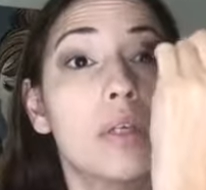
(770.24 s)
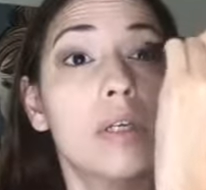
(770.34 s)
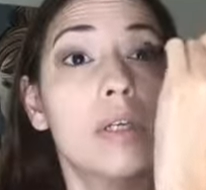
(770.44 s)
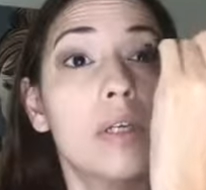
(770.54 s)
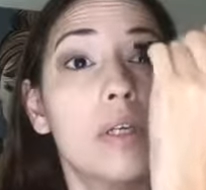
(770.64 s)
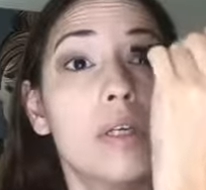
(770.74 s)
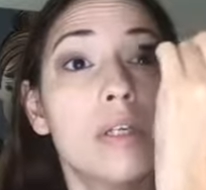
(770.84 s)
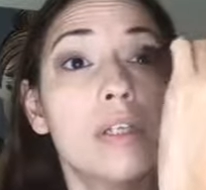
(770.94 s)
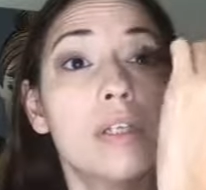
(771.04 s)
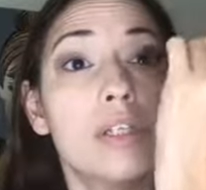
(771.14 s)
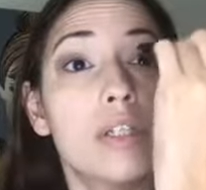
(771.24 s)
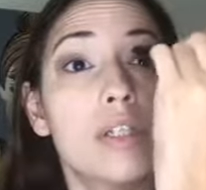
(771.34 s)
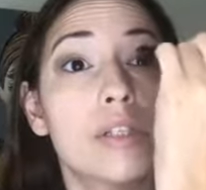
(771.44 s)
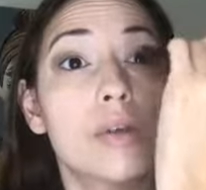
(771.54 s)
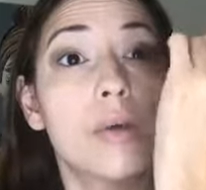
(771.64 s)
And
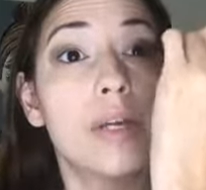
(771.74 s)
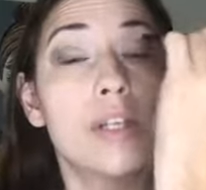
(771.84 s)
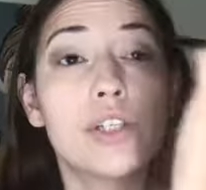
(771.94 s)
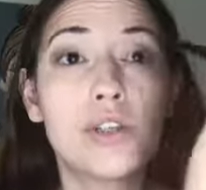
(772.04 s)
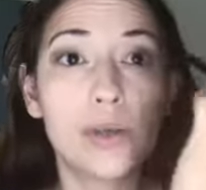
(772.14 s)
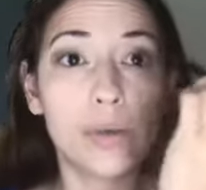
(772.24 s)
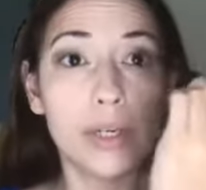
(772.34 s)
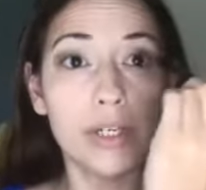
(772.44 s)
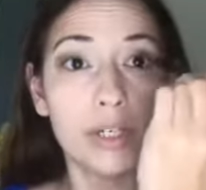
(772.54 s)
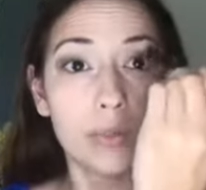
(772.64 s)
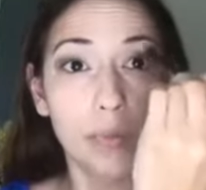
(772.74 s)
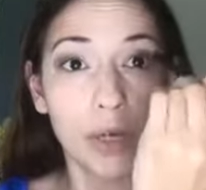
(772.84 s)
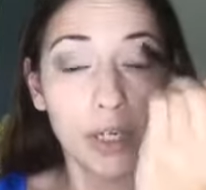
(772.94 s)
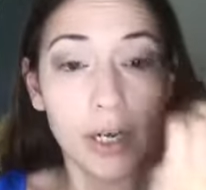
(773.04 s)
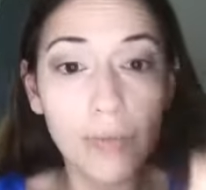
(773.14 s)
just going into the crease,
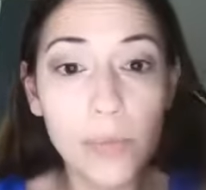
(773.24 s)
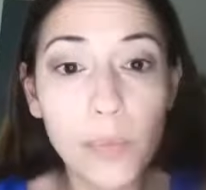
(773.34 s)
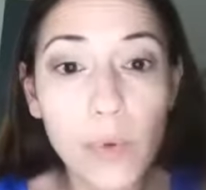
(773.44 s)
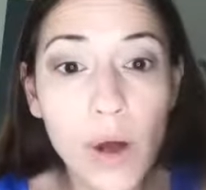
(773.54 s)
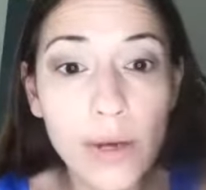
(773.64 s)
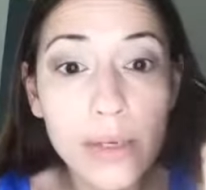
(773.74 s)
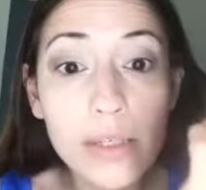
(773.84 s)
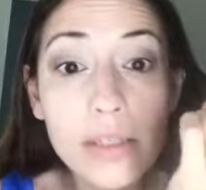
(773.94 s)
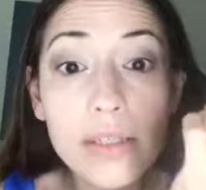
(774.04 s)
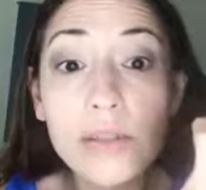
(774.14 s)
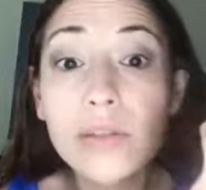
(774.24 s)
spreading out the product.